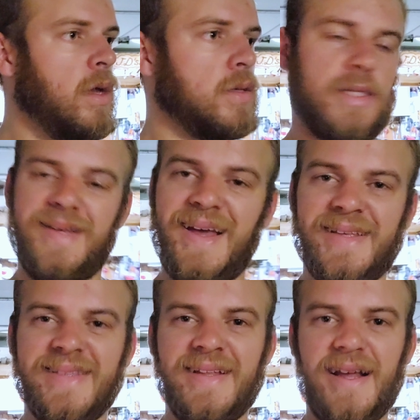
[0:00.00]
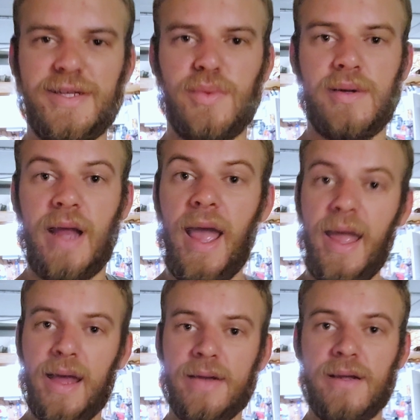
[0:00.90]
see you guys in the next one,
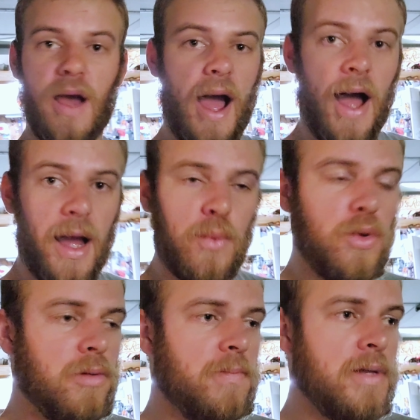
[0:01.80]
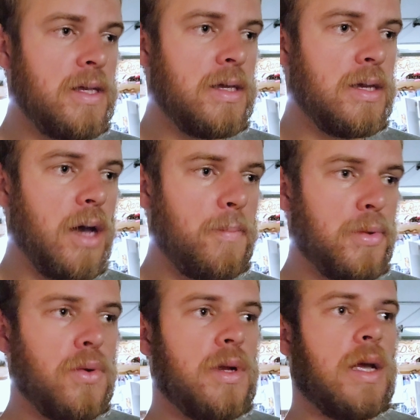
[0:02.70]
and I will be
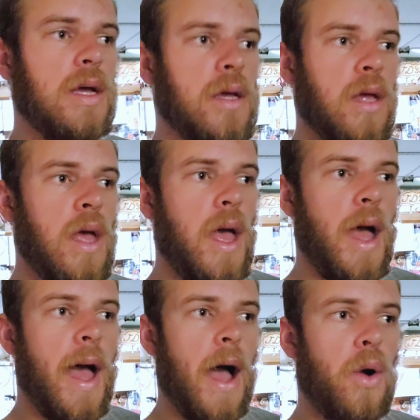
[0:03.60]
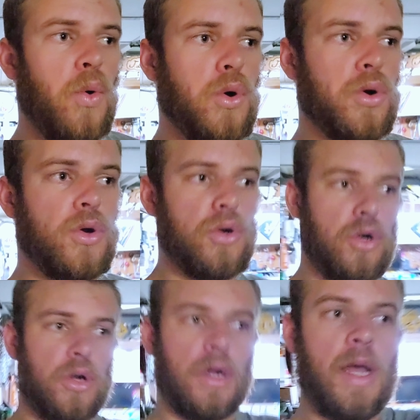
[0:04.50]
uploading
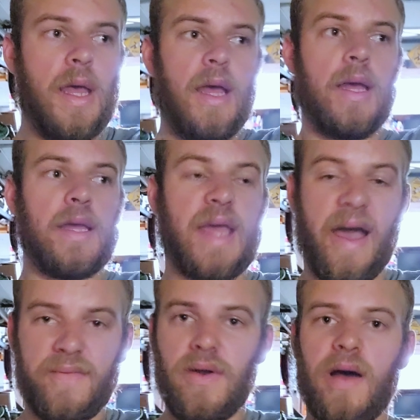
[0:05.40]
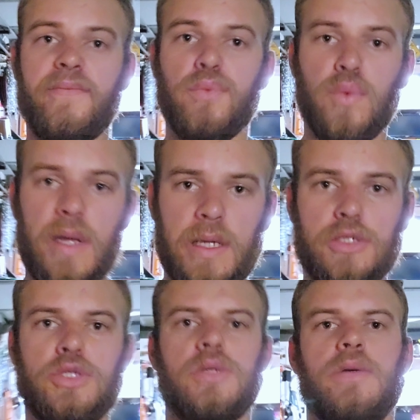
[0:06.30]
our Kavanaugh
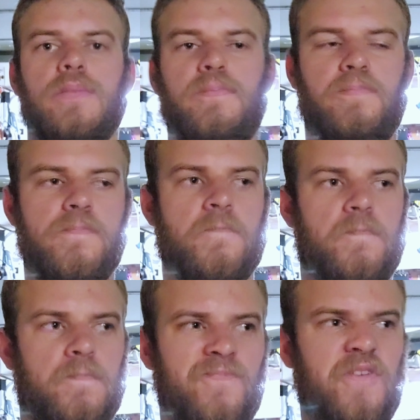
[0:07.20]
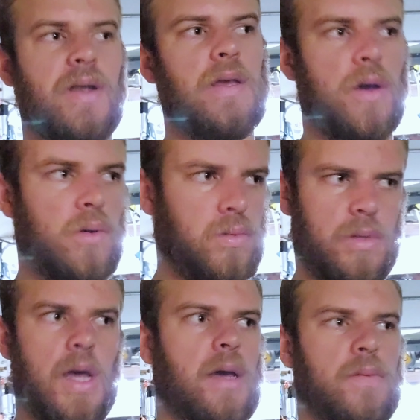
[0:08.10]
Ridge video,
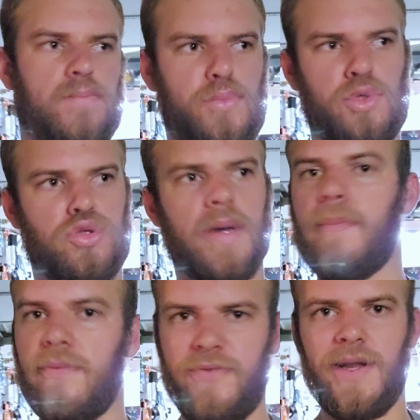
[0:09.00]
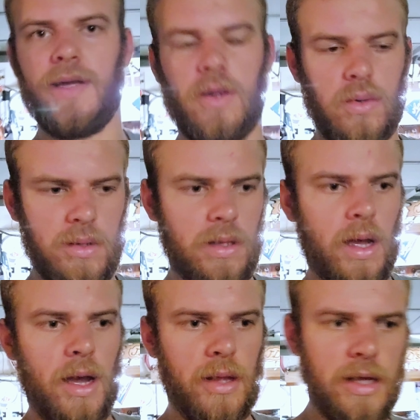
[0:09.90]
trip video,
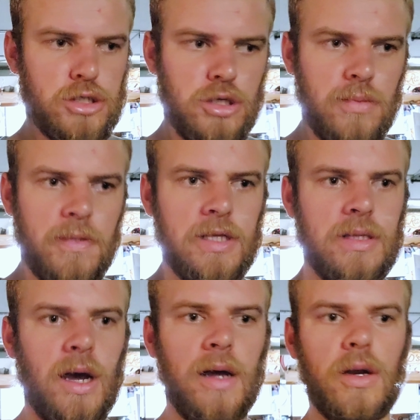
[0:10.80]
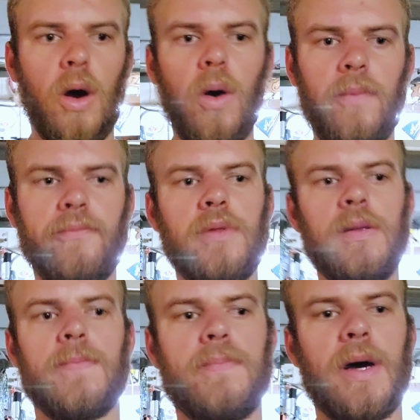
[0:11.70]
that should be done
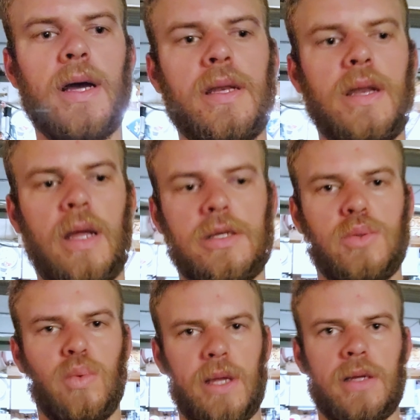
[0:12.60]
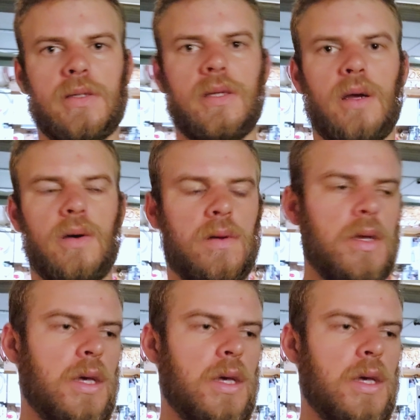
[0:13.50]
hopefully by next week. So